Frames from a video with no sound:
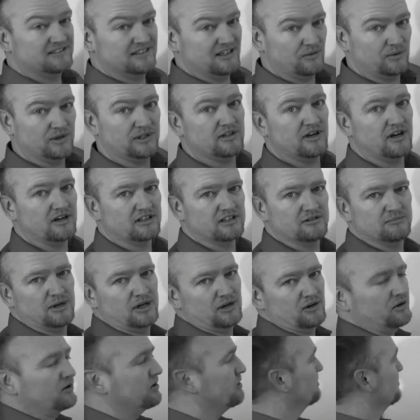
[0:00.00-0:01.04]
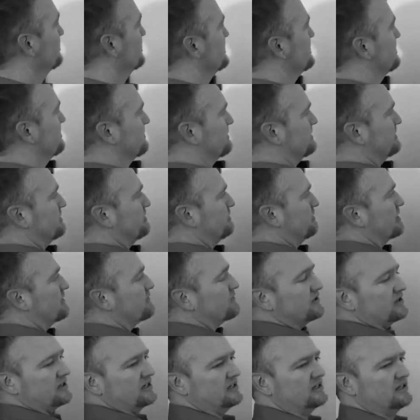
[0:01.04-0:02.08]
that we talked about earlier. You know,
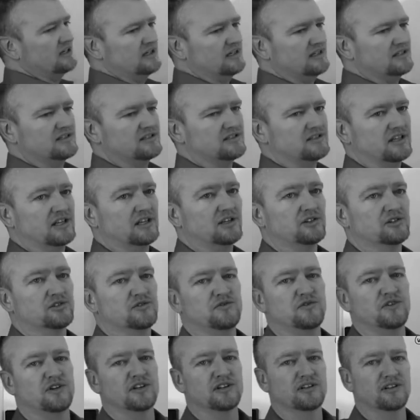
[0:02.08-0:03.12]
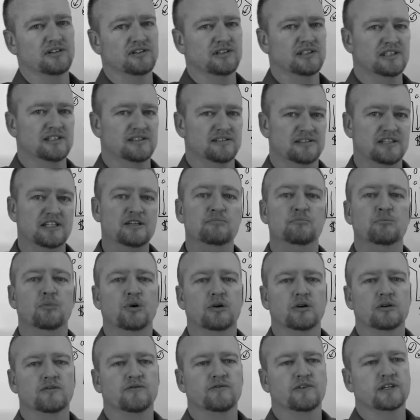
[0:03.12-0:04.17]
every sales funnel is
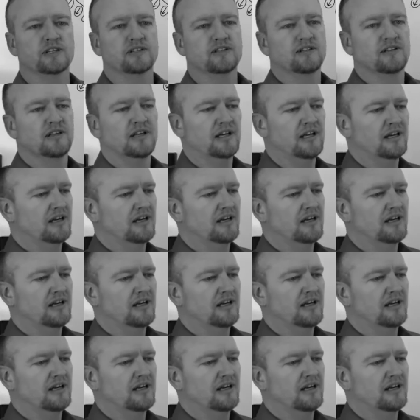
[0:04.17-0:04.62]
imperfect.